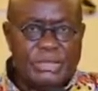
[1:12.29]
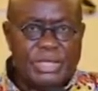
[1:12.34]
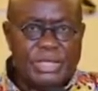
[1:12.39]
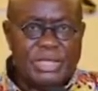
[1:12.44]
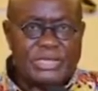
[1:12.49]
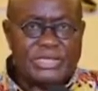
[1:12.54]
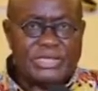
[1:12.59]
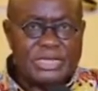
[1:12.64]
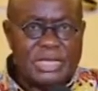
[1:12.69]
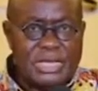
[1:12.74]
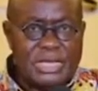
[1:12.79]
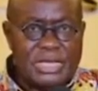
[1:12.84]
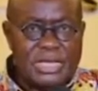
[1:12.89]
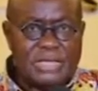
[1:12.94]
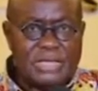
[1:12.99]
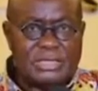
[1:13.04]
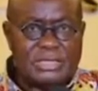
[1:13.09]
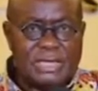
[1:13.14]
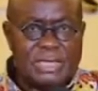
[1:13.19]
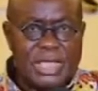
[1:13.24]
Their
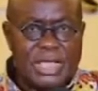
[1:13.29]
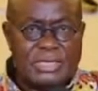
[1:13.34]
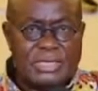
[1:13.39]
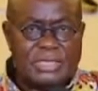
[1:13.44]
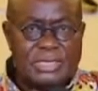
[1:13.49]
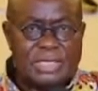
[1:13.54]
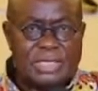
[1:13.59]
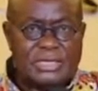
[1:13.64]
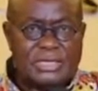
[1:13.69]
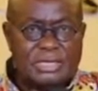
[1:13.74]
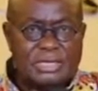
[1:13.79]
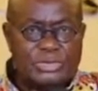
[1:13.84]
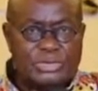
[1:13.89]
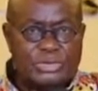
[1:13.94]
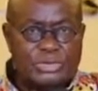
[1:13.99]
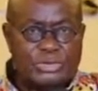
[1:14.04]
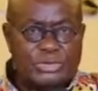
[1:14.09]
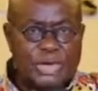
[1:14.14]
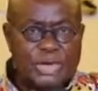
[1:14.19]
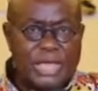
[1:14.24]
seniors in
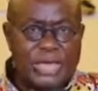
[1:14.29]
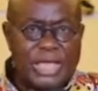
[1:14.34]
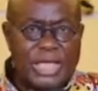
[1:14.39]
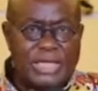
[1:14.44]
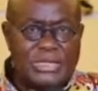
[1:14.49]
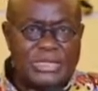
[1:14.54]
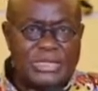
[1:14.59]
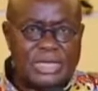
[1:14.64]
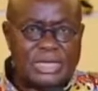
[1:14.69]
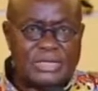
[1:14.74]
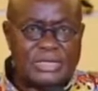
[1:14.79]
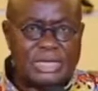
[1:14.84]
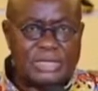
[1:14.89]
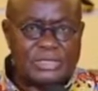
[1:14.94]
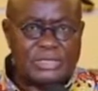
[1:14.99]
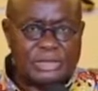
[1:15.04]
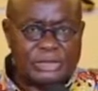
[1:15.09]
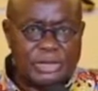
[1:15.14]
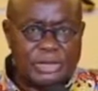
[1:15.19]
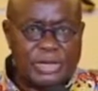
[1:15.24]
SHS 2 and
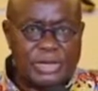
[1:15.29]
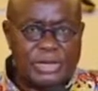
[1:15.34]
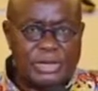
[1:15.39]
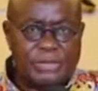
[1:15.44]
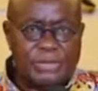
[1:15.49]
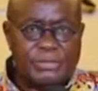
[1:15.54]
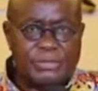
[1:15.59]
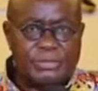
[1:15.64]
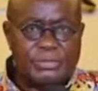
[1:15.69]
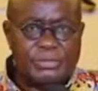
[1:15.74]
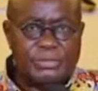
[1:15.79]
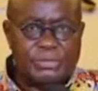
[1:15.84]
SHS 3